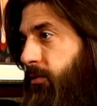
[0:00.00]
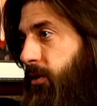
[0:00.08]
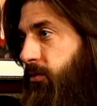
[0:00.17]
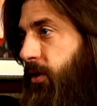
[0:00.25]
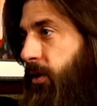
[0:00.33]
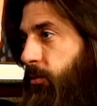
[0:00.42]
of
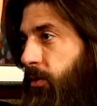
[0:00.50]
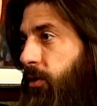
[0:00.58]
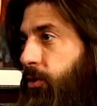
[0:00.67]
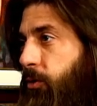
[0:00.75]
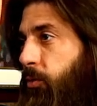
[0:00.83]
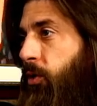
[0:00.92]
us that we're
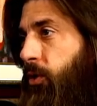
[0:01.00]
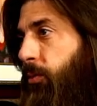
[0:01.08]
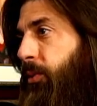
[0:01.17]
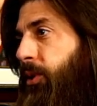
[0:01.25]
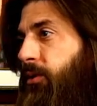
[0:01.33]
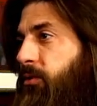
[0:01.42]
underwater
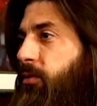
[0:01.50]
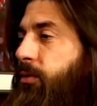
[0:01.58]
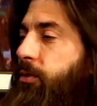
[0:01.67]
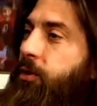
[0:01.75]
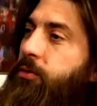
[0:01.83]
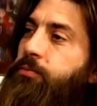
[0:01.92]
beings.
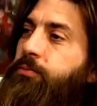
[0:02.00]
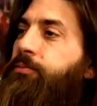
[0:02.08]
You know.